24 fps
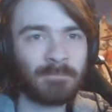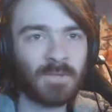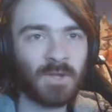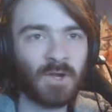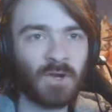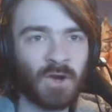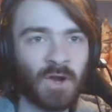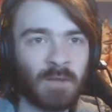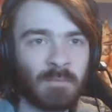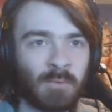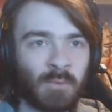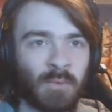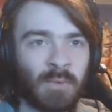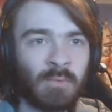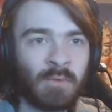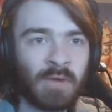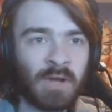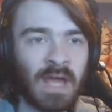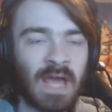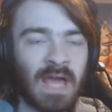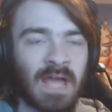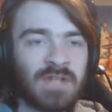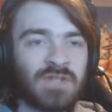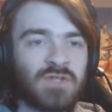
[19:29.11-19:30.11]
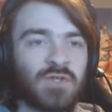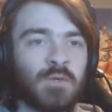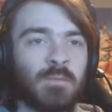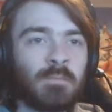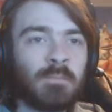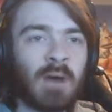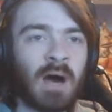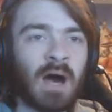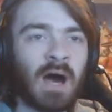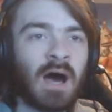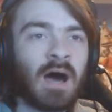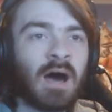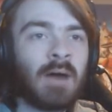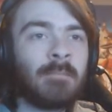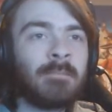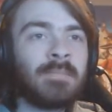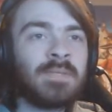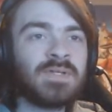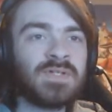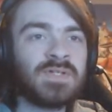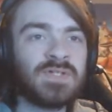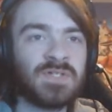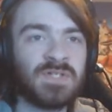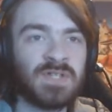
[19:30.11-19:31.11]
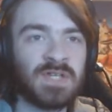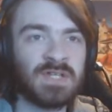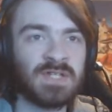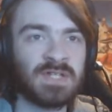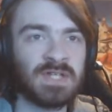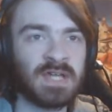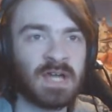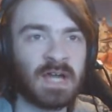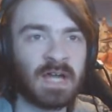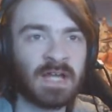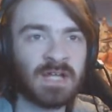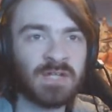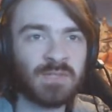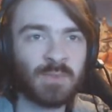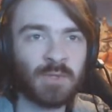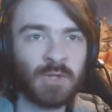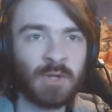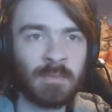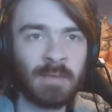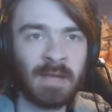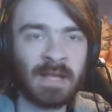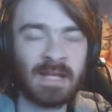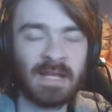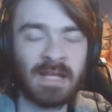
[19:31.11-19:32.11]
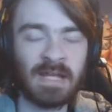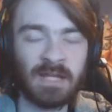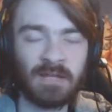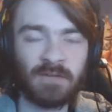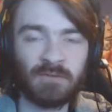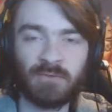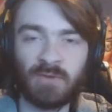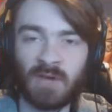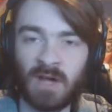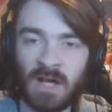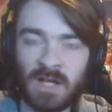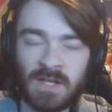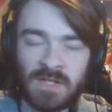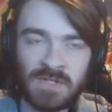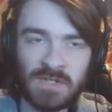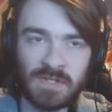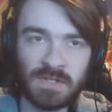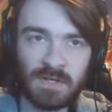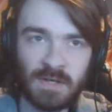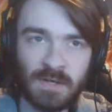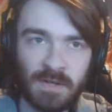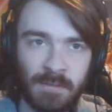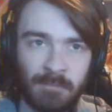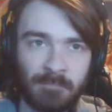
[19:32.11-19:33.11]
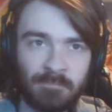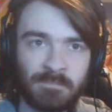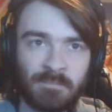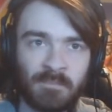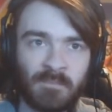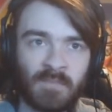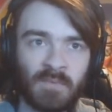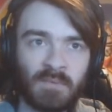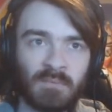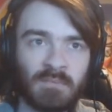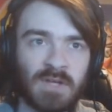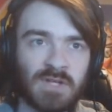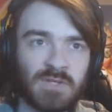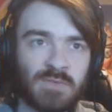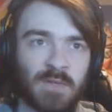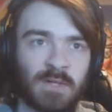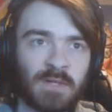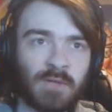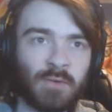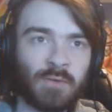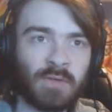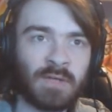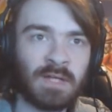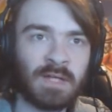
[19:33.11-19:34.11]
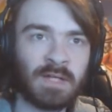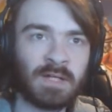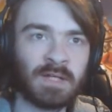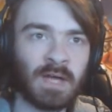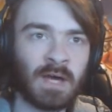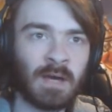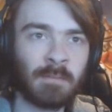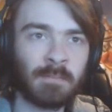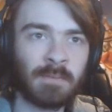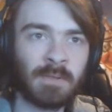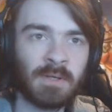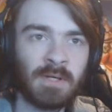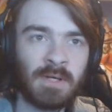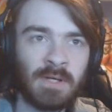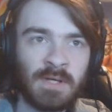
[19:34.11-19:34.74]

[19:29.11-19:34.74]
Alright, but we want to head to Palm City. I guess we'll go back and heal first. May as well get all healed up.